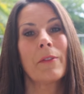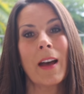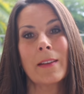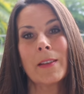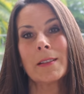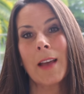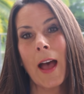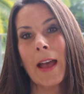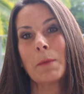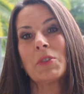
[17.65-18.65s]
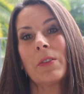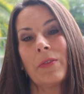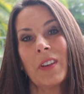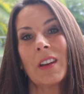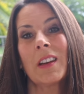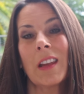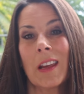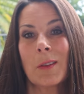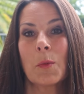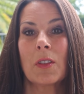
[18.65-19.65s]
find the time to fit it
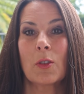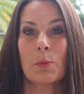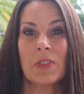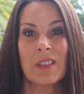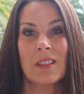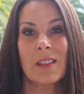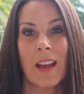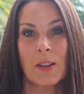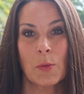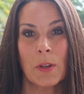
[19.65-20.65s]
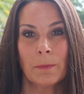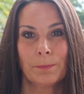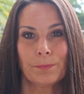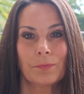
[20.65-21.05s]
in with your busy schedule?